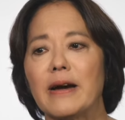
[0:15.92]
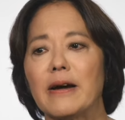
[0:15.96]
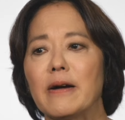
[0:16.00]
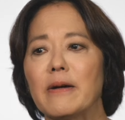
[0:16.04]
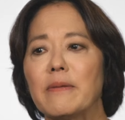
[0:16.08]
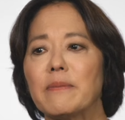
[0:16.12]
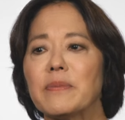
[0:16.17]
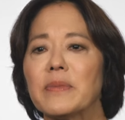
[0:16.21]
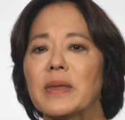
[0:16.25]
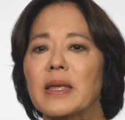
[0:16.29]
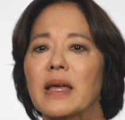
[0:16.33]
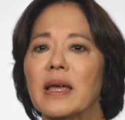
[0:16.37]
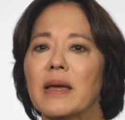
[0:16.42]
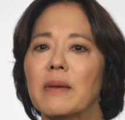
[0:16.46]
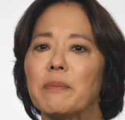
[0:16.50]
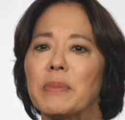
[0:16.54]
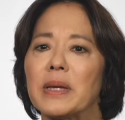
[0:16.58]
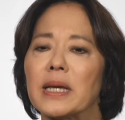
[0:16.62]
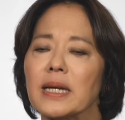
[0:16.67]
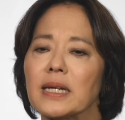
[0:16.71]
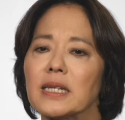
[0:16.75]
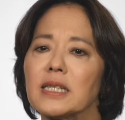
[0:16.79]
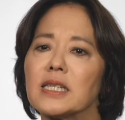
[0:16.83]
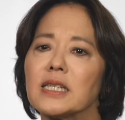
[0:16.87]
um,
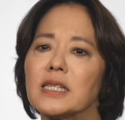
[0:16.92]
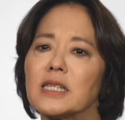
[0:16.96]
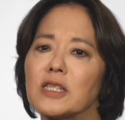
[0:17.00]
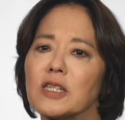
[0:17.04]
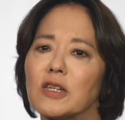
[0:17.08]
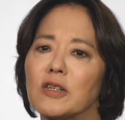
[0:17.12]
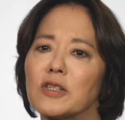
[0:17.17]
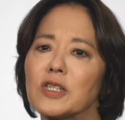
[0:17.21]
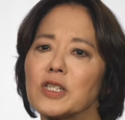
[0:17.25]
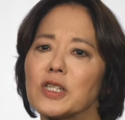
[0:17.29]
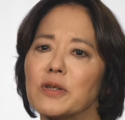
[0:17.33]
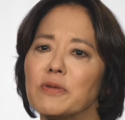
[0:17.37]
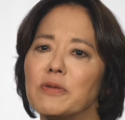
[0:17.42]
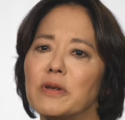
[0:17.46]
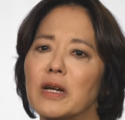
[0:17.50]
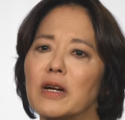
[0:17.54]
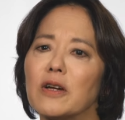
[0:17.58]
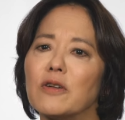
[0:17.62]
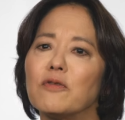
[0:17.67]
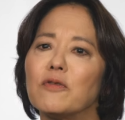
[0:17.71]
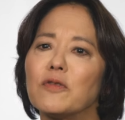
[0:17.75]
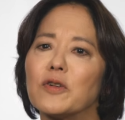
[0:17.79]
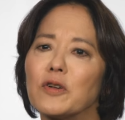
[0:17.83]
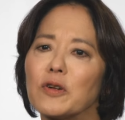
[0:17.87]
because it's also
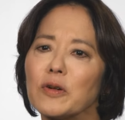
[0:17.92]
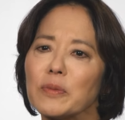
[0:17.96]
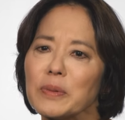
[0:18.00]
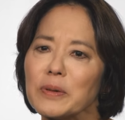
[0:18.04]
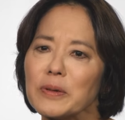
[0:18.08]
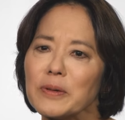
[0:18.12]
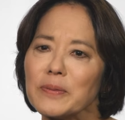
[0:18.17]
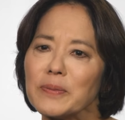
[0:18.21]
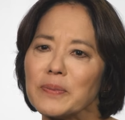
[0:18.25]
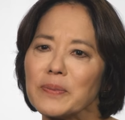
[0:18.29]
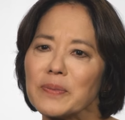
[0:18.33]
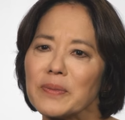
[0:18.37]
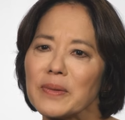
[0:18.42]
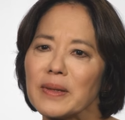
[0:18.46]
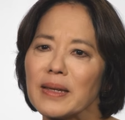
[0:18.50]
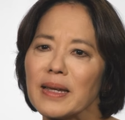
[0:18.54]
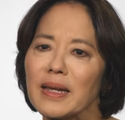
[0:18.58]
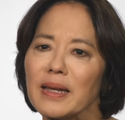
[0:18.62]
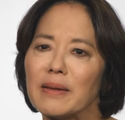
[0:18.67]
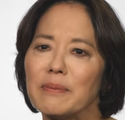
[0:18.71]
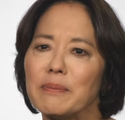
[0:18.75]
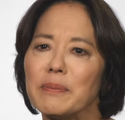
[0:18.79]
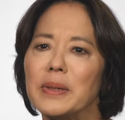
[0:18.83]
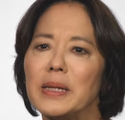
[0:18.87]
nonverbal
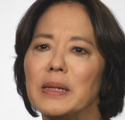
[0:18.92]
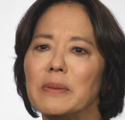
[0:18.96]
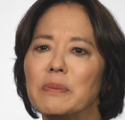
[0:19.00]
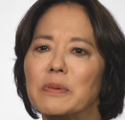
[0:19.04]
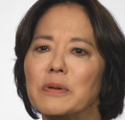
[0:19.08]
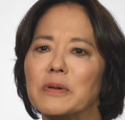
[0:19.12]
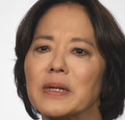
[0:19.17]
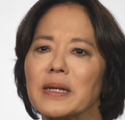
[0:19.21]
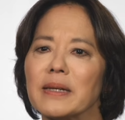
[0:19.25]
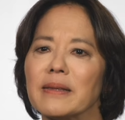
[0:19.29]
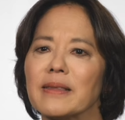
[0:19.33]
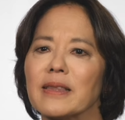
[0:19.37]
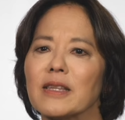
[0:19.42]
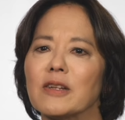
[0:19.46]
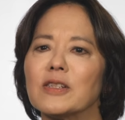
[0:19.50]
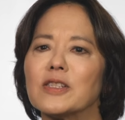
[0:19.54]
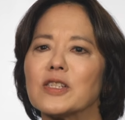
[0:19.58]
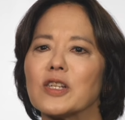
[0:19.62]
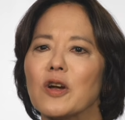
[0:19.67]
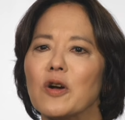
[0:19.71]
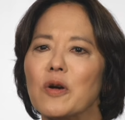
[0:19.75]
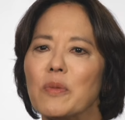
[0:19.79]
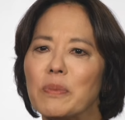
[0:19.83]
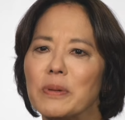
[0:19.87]
and people
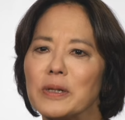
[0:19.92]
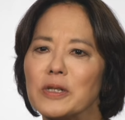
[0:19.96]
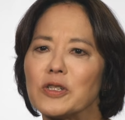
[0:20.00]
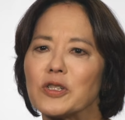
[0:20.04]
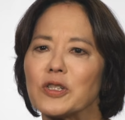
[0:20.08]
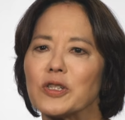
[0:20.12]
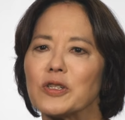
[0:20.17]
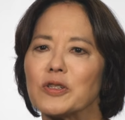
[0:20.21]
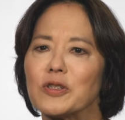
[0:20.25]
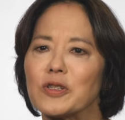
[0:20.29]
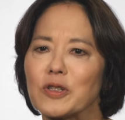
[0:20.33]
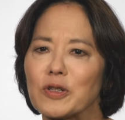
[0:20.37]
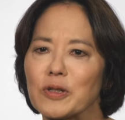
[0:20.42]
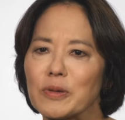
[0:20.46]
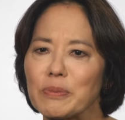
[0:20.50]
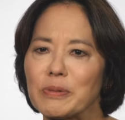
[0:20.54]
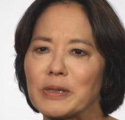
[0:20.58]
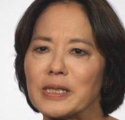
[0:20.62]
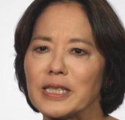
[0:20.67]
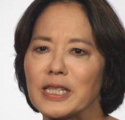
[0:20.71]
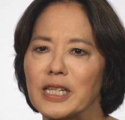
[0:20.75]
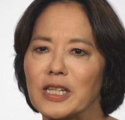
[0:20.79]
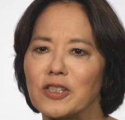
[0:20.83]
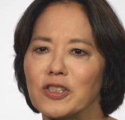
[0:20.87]
it's open to
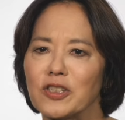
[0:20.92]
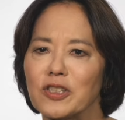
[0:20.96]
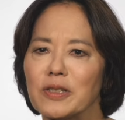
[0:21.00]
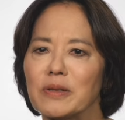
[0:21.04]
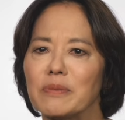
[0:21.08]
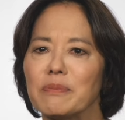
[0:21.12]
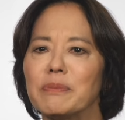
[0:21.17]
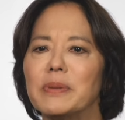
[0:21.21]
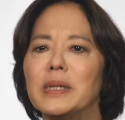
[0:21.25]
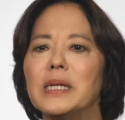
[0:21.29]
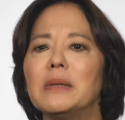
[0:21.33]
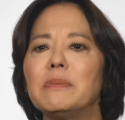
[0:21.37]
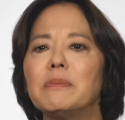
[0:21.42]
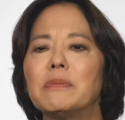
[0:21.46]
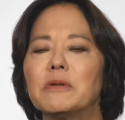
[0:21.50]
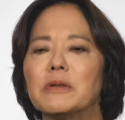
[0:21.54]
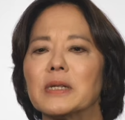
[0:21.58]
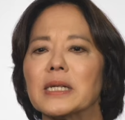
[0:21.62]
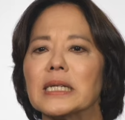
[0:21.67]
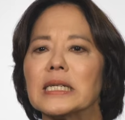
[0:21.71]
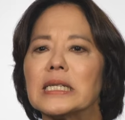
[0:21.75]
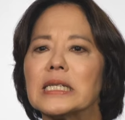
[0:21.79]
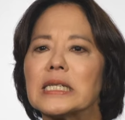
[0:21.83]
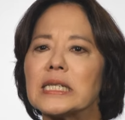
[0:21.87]
interpretation
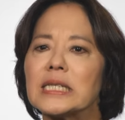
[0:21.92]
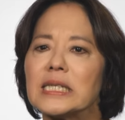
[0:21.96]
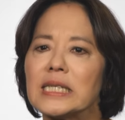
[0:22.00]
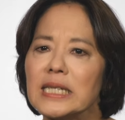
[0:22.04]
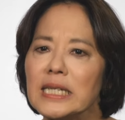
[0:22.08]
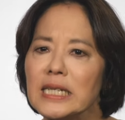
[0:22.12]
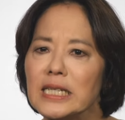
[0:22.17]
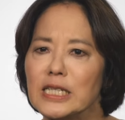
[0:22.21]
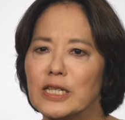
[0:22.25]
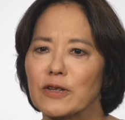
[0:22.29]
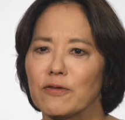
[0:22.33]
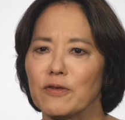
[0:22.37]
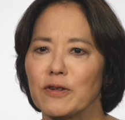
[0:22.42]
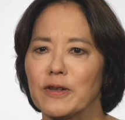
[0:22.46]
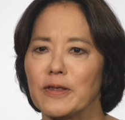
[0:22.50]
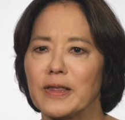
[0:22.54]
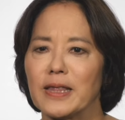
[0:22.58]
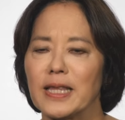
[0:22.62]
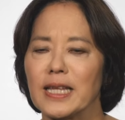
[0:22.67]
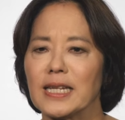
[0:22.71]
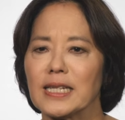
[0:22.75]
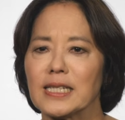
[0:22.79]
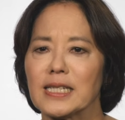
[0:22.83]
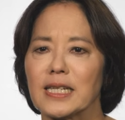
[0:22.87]
people can see
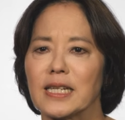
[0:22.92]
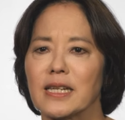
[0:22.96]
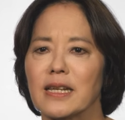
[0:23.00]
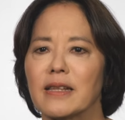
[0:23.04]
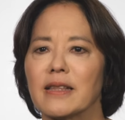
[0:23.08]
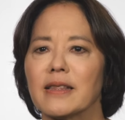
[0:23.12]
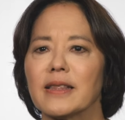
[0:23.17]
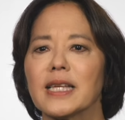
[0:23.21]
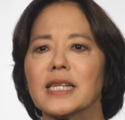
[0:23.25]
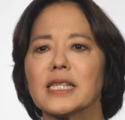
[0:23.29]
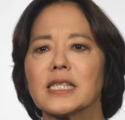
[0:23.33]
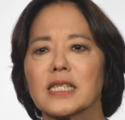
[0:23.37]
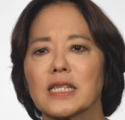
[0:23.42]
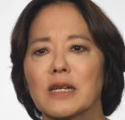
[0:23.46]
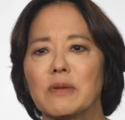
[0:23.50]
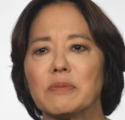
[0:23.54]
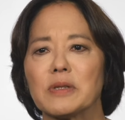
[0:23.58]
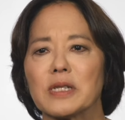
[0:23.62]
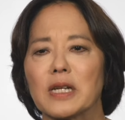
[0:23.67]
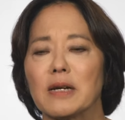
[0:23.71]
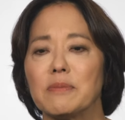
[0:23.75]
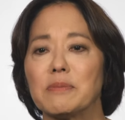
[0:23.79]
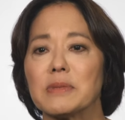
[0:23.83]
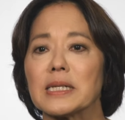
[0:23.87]
different things in it that
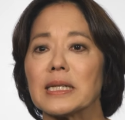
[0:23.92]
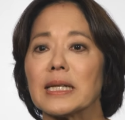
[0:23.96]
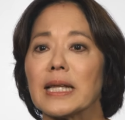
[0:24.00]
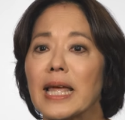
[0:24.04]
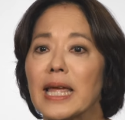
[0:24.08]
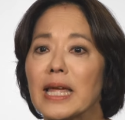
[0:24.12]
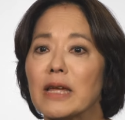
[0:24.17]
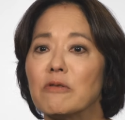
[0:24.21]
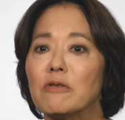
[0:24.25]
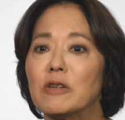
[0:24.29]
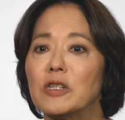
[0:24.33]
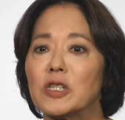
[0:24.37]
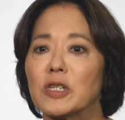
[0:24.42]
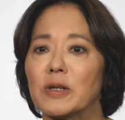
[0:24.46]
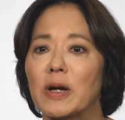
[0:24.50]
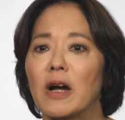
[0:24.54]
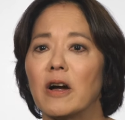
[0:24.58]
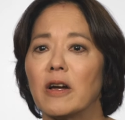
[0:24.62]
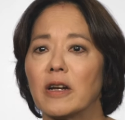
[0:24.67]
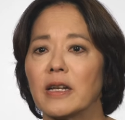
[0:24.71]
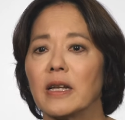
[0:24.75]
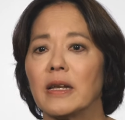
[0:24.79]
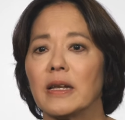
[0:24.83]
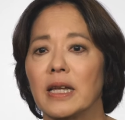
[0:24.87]
sometimes language
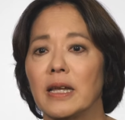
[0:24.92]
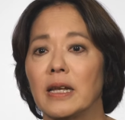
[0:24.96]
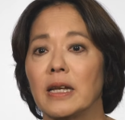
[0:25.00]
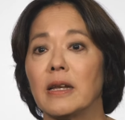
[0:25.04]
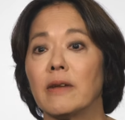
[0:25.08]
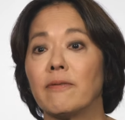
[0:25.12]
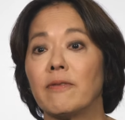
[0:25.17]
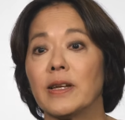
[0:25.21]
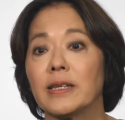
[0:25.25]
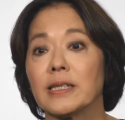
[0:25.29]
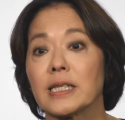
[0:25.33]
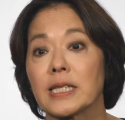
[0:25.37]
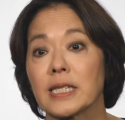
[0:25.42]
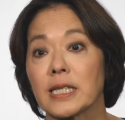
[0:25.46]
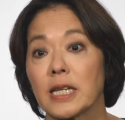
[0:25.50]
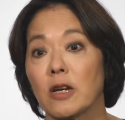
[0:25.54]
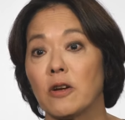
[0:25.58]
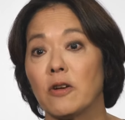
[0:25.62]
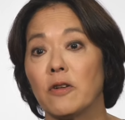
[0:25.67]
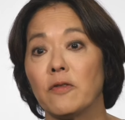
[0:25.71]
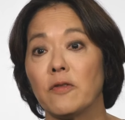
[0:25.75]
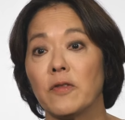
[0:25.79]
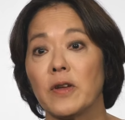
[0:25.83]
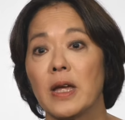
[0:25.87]
on in of
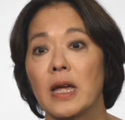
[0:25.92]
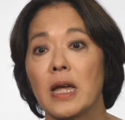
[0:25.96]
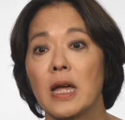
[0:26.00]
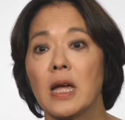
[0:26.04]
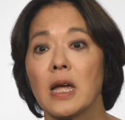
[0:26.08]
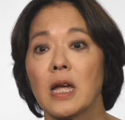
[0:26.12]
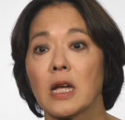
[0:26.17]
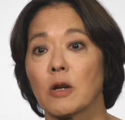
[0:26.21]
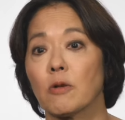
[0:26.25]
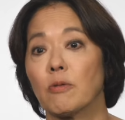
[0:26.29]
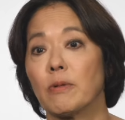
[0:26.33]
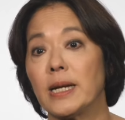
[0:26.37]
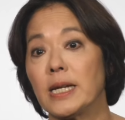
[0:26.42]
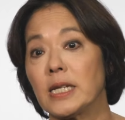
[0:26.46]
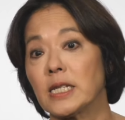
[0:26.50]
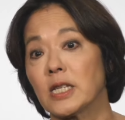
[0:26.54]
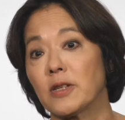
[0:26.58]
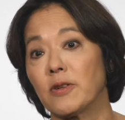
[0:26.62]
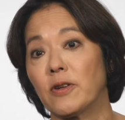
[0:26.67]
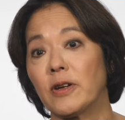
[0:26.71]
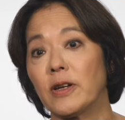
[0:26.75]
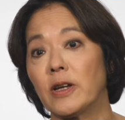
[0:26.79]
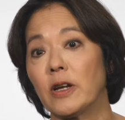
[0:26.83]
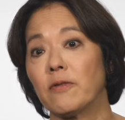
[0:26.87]
itself
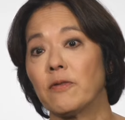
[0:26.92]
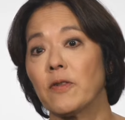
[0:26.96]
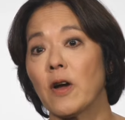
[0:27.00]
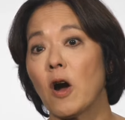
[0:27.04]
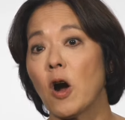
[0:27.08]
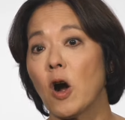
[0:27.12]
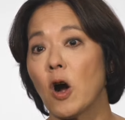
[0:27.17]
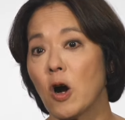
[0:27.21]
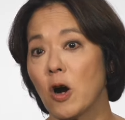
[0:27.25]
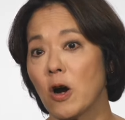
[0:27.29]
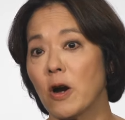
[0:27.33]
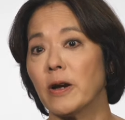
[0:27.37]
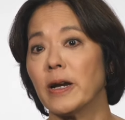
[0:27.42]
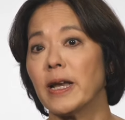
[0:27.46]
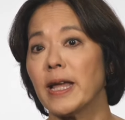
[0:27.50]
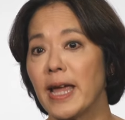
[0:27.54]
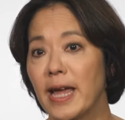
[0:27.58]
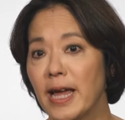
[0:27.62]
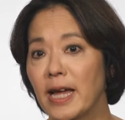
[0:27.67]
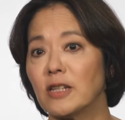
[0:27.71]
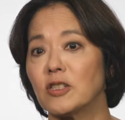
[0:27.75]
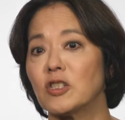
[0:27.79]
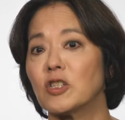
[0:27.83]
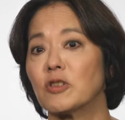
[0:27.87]
creates very
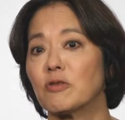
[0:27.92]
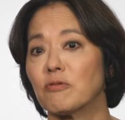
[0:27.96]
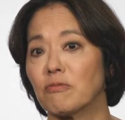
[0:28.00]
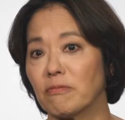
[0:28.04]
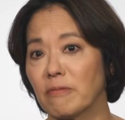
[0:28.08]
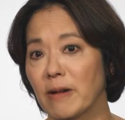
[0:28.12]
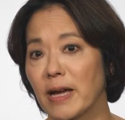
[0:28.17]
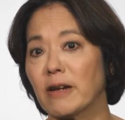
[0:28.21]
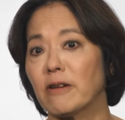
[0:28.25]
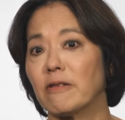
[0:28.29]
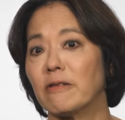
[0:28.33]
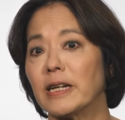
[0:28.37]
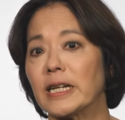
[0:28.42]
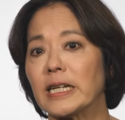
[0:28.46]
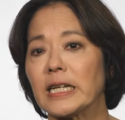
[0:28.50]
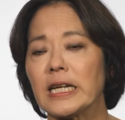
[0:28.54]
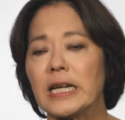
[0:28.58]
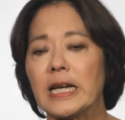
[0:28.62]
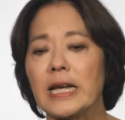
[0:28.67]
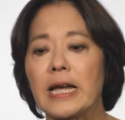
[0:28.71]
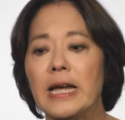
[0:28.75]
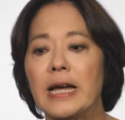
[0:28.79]
hard-edged rhetoric